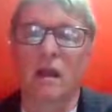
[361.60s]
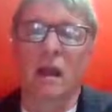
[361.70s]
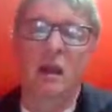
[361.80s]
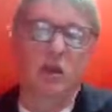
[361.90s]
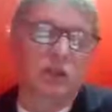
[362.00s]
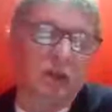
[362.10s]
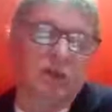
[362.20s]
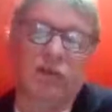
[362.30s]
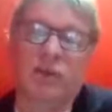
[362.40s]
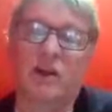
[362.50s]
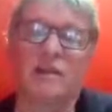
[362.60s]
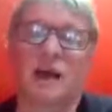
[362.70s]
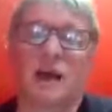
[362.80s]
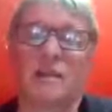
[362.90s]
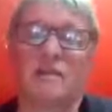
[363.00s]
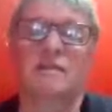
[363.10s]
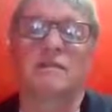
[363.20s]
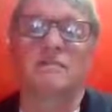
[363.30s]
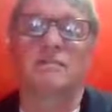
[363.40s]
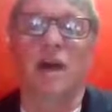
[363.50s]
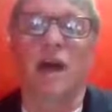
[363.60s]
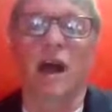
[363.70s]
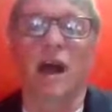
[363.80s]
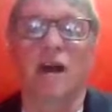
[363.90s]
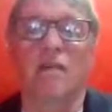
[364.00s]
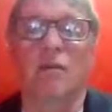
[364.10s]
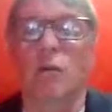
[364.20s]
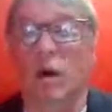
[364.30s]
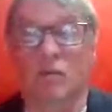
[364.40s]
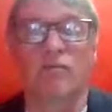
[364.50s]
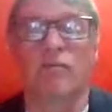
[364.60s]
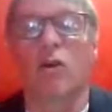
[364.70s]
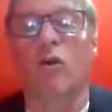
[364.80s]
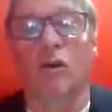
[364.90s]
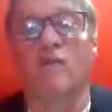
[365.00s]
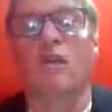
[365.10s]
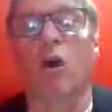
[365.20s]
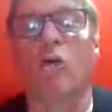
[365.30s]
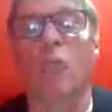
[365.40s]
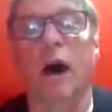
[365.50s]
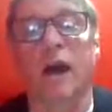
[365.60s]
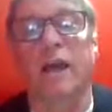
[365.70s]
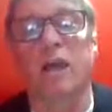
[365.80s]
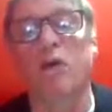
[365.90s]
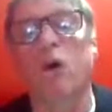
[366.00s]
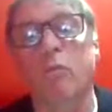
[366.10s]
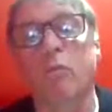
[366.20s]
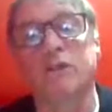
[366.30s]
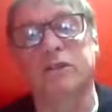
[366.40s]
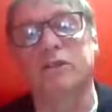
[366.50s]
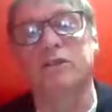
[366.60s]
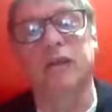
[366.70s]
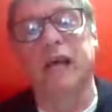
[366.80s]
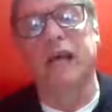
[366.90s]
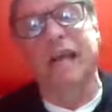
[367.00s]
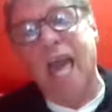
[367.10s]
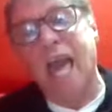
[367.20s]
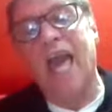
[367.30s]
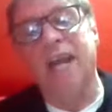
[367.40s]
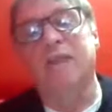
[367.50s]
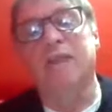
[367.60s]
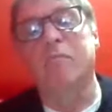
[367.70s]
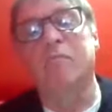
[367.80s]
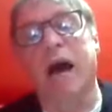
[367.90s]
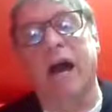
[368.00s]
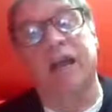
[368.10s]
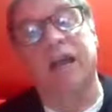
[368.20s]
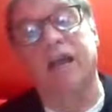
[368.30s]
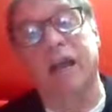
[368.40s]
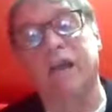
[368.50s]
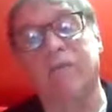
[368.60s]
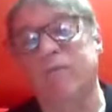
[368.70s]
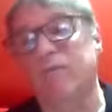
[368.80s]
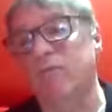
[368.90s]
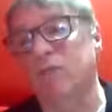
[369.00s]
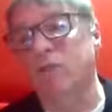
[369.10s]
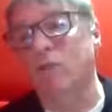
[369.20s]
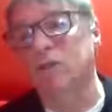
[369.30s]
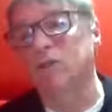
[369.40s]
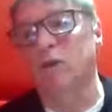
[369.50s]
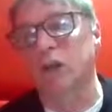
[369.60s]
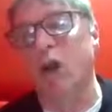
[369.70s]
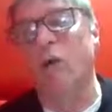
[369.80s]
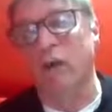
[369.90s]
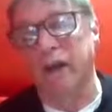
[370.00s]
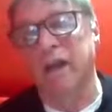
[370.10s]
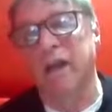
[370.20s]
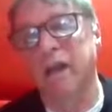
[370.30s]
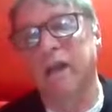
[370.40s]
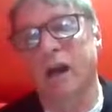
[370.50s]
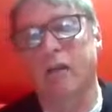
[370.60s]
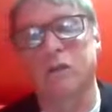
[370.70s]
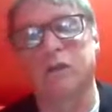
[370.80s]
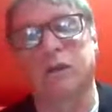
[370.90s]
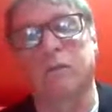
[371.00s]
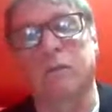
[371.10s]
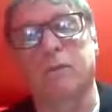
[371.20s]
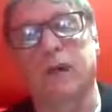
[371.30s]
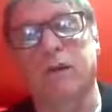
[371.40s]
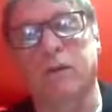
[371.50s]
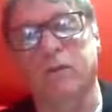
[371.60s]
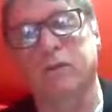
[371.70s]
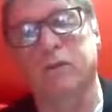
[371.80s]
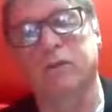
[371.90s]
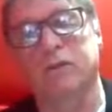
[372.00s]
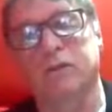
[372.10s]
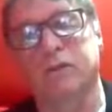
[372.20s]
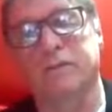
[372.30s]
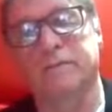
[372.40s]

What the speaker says: looks like Finn Azaz, they'll all have to go back. Are you hoping to get any of them back? And if the ones who are going, how would you sum up their contribution?